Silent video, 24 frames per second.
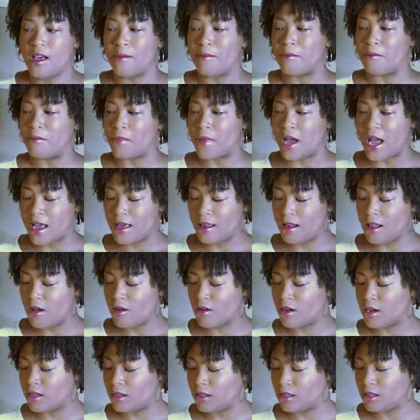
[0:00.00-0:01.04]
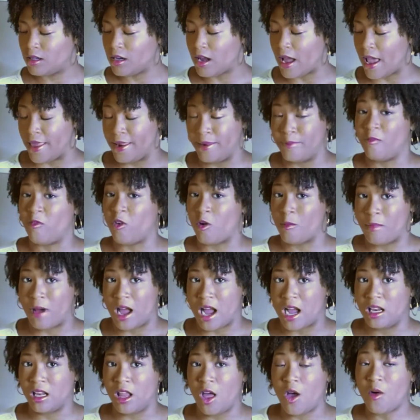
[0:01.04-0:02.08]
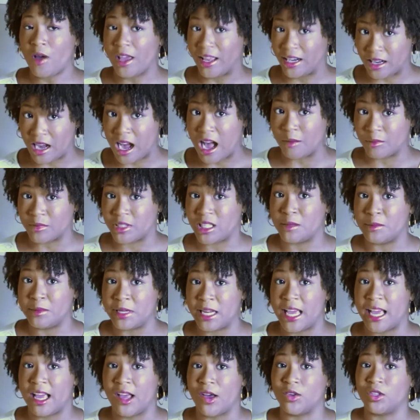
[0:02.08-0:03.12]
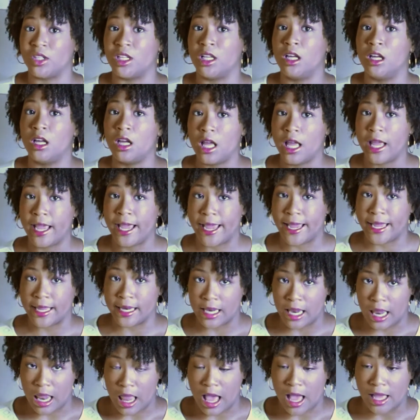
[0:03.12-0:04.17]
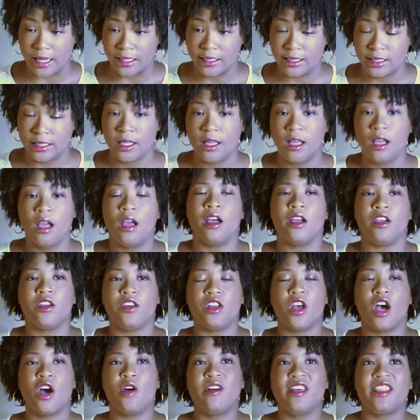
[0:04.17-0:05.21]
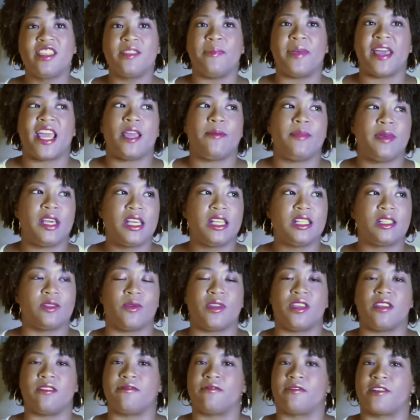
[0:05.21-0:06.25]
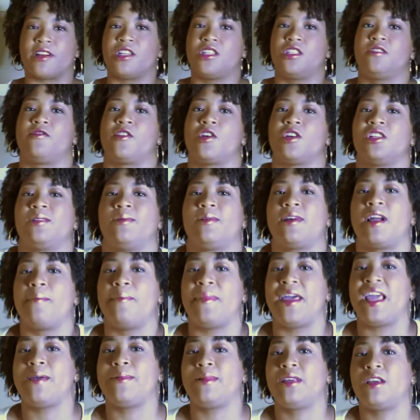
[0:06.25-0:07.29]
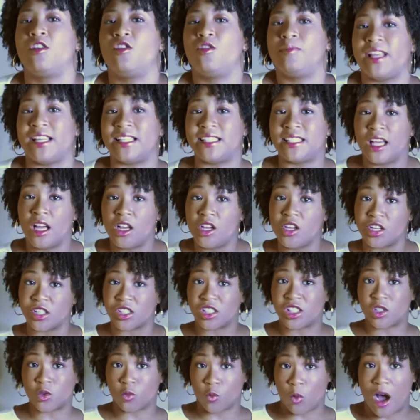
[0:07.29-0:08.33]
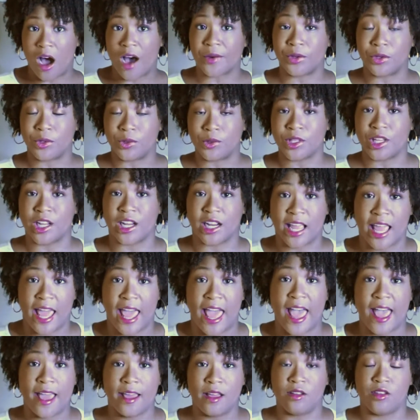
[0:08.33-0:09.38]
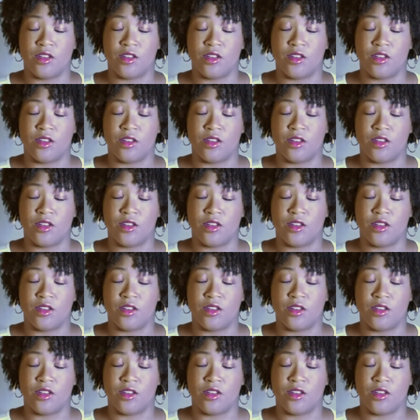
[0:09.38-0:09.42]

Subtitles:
Milo, and for Milo, it calmed him down a lot. You know, with babies, when you first bring a baby home, they tell you to swaddle your cat.